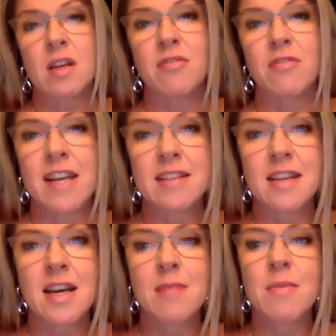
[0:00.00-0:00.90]
on
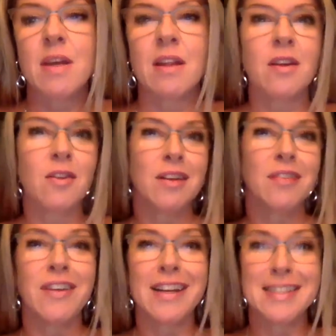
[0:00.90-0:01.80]
FaceTime, they're on
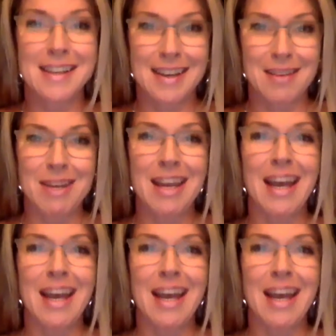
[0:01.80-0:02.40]
FaceTime,